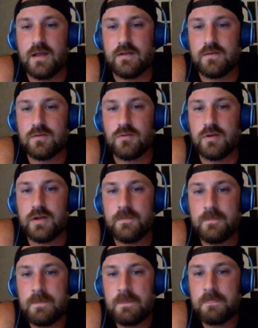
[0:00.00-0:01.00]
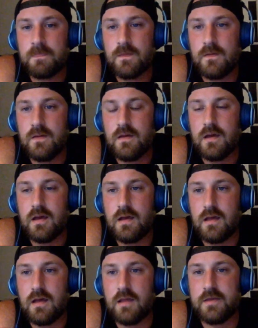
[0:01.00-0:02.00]
of Glory.
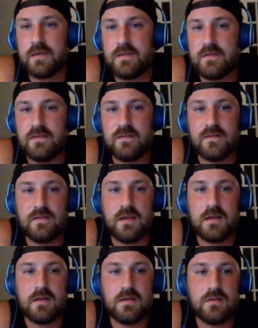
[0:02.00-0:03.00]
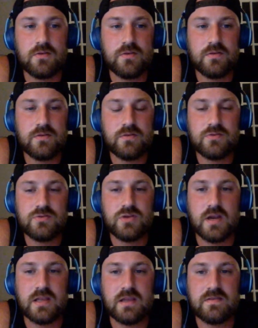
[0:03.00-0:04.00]
I think this is like,
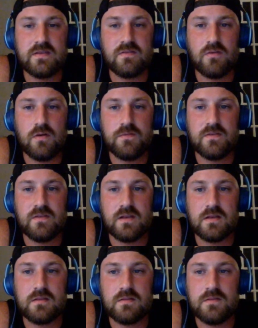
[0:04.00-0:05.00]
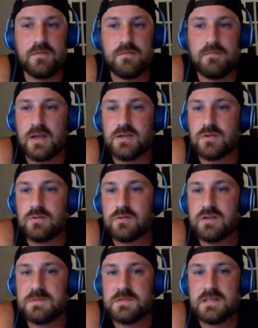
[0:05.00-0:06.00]
trying to get this off is like living magical
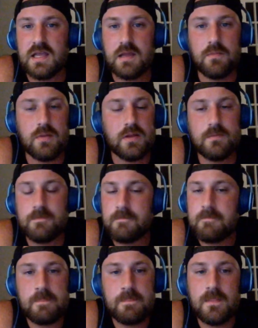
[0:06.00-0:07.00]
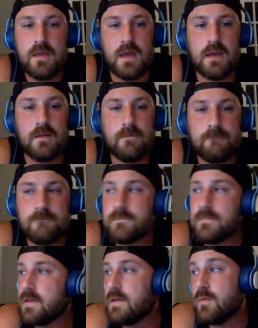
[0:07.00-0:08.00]
Christmas land, but hey,
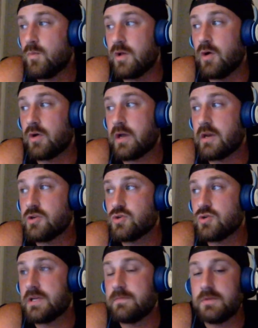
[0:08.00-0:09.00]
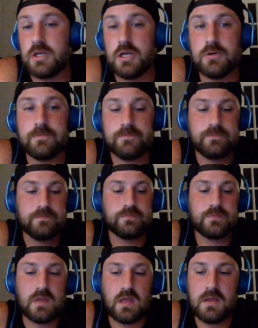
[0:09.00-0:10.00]
we all got a dream, you know?
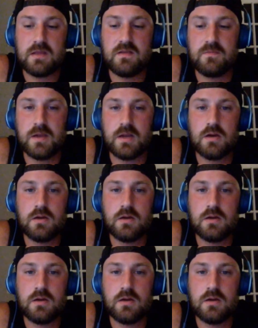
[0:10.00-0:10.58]
Can I make this bigger?